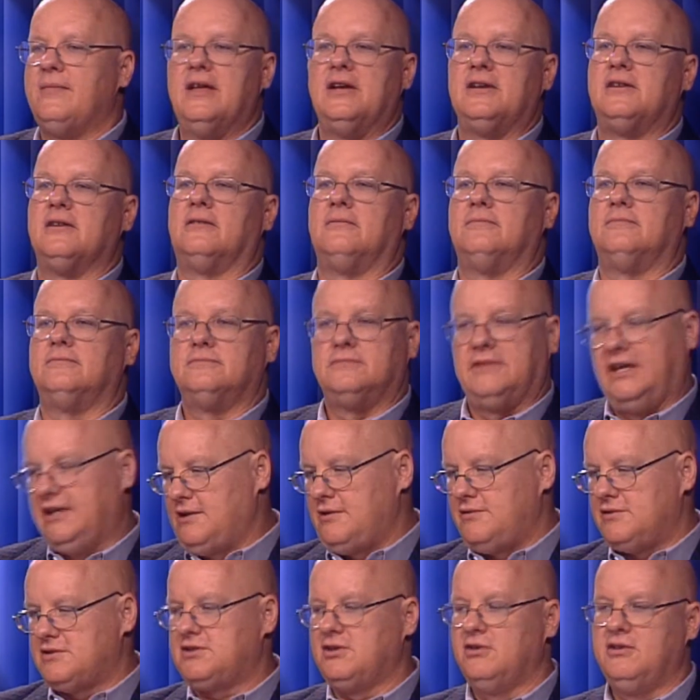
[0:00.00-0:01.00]
him into
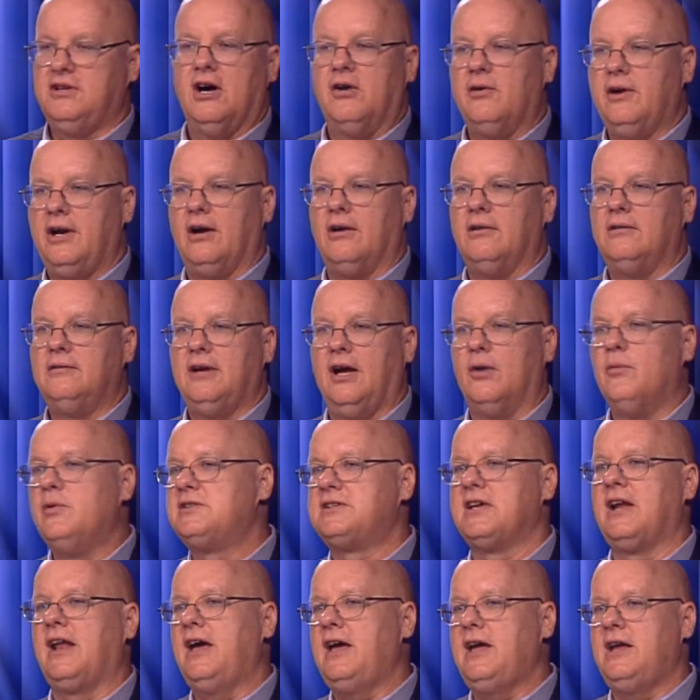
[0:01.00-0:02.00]
the studio here, and we
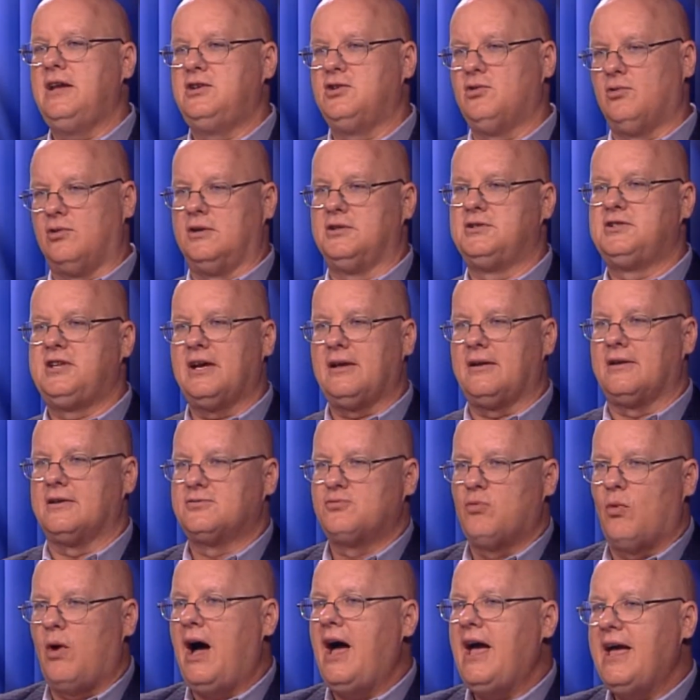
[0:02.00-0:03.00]
said, hey, George, tell
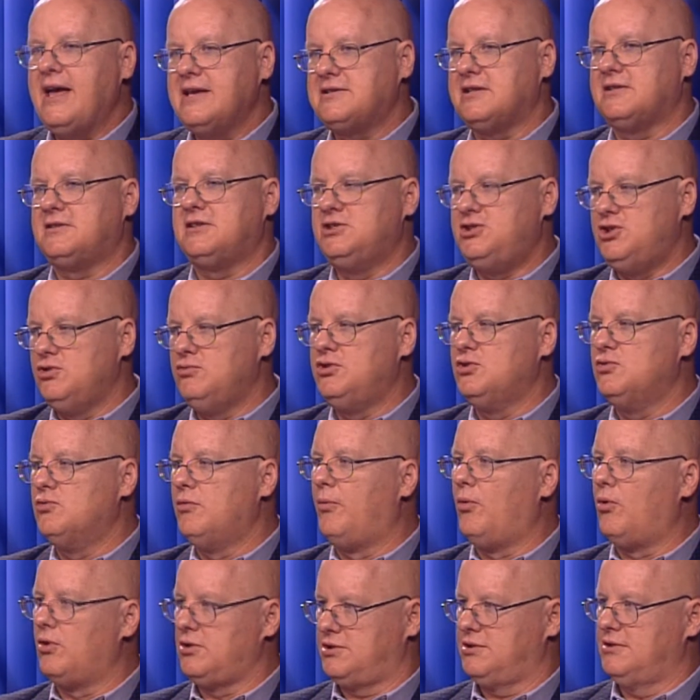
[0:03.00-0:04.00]
us, why is it that you do
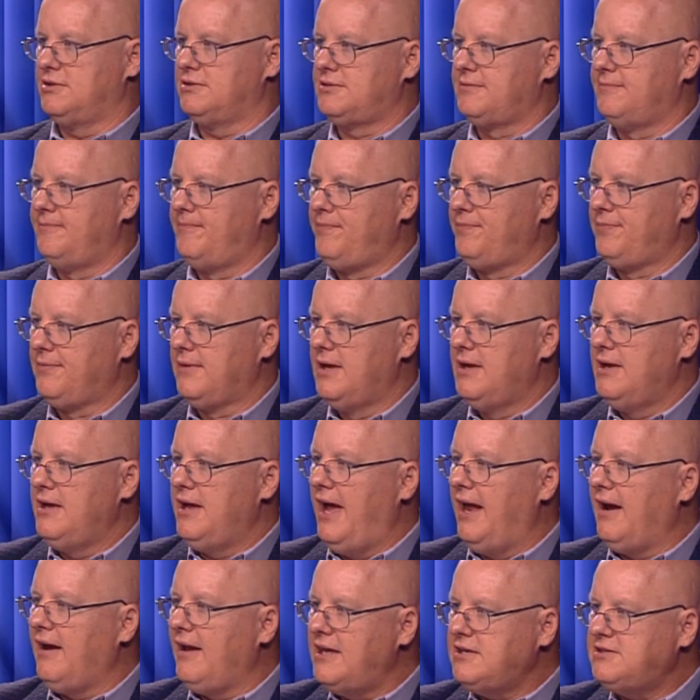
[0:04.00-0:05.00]
abortions?
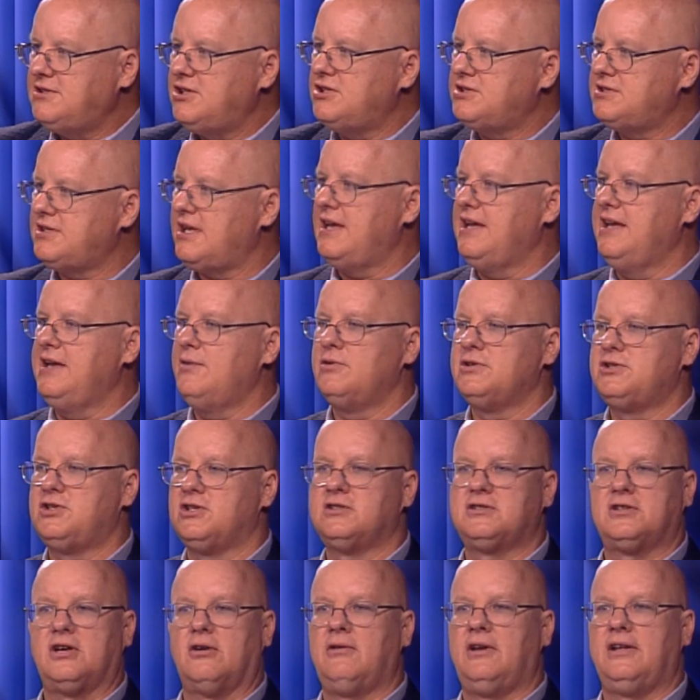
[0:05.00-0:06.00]
And let's just say he was
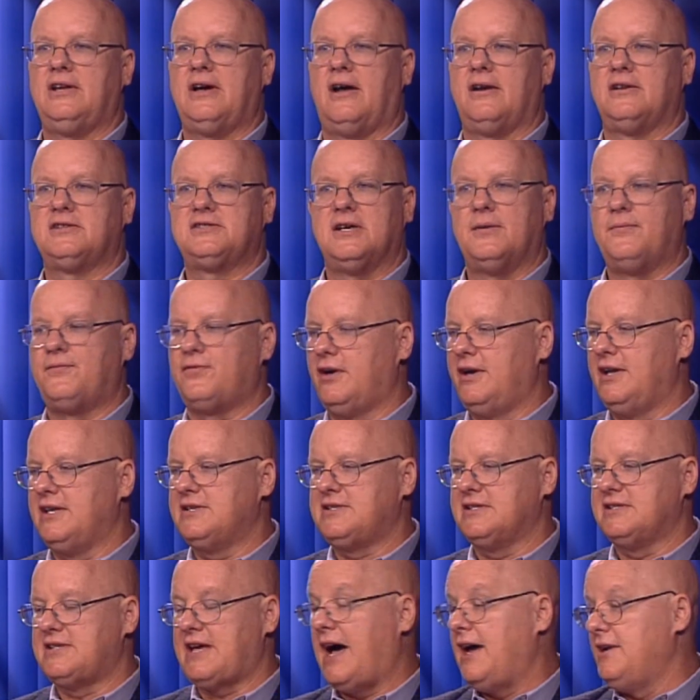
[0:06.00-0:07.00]
just totally honest up front. He
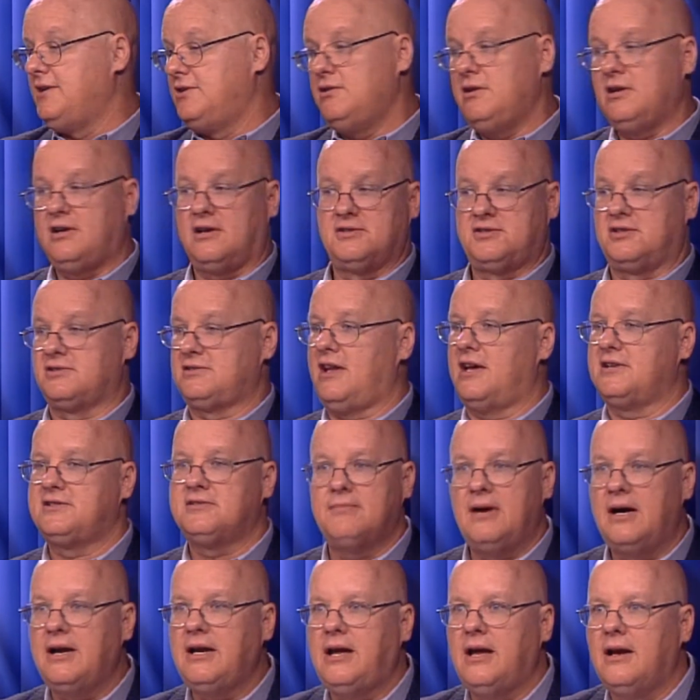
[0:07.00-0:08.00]
says, I do it because there's lots
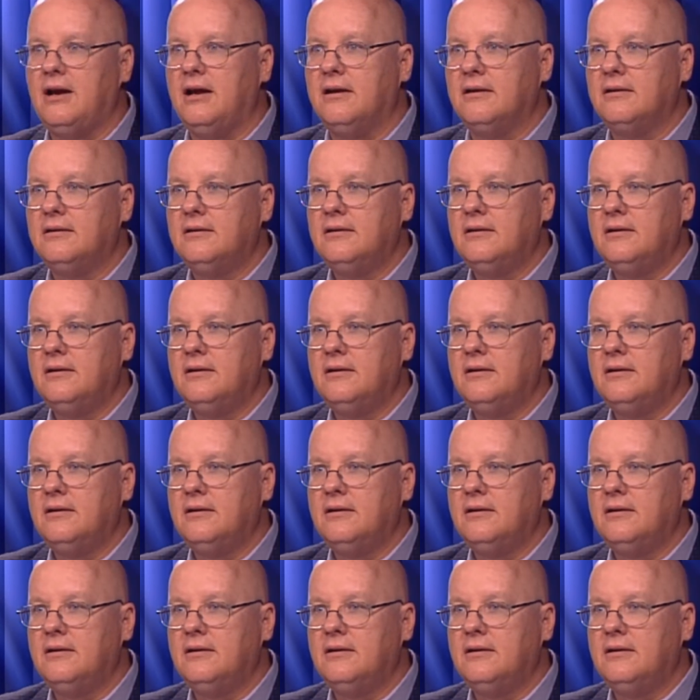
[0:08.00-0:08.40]
of money in it.